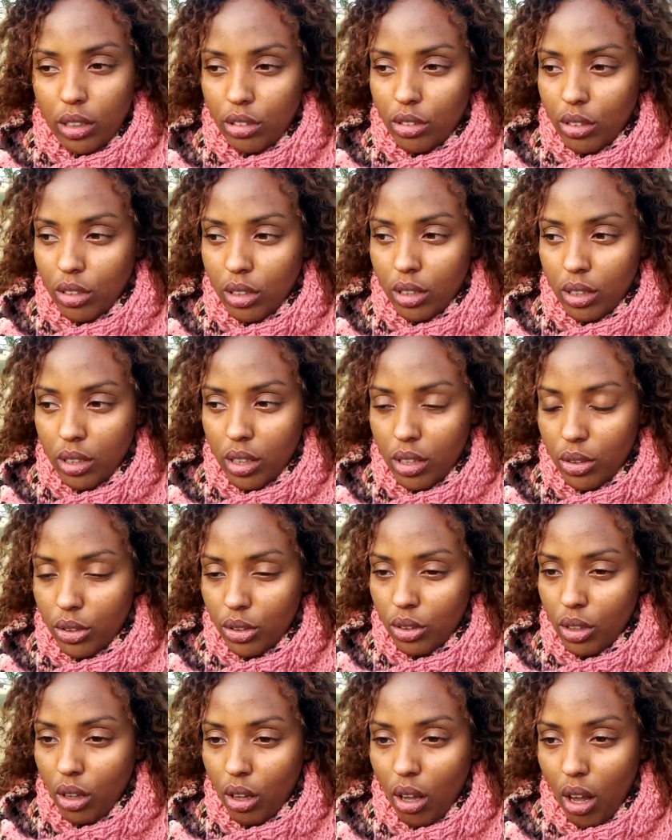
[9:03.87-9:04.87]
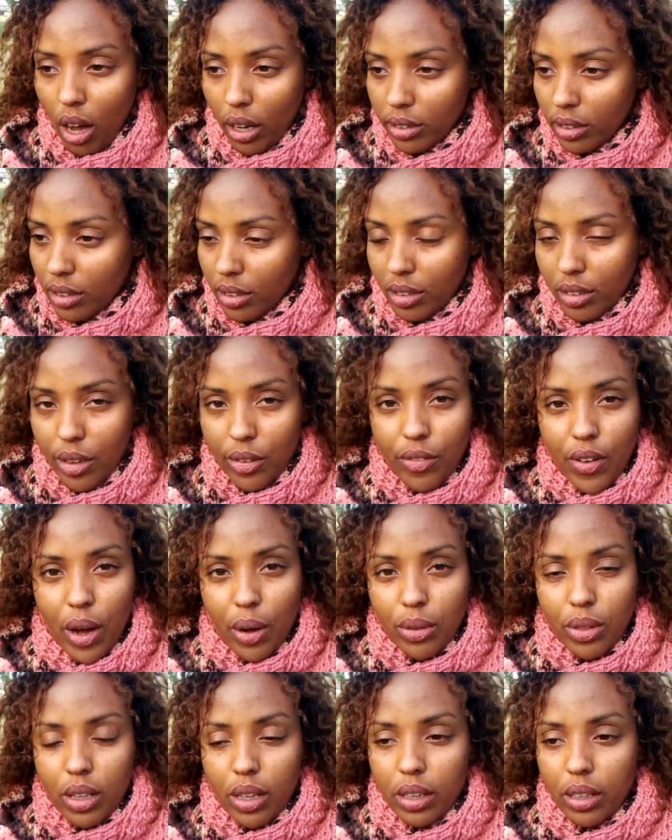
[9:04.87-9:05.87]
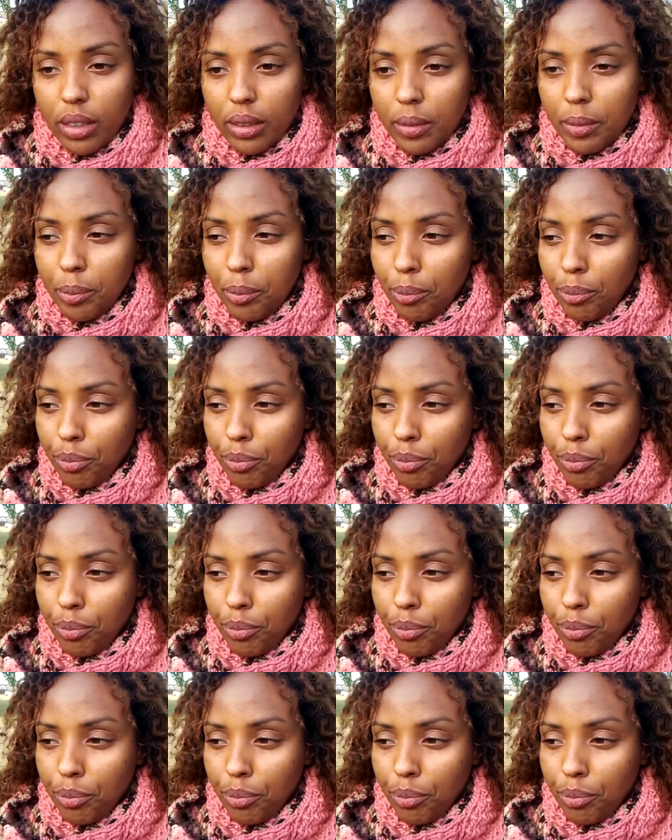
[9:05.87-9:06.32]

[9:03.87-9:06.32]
age. There's lots of stuff out there.